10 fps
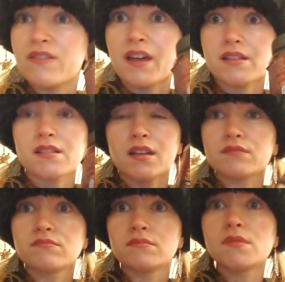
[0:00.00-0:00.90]
that's like
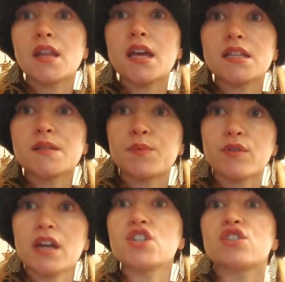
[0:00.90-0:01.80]
the
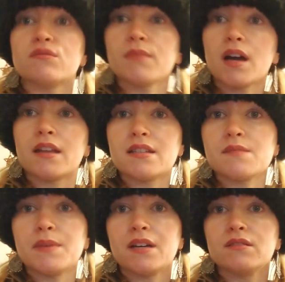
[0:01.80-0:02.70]
inspiration behind
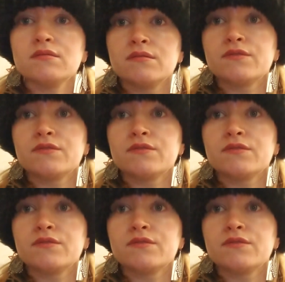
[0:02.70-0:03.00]
this meal.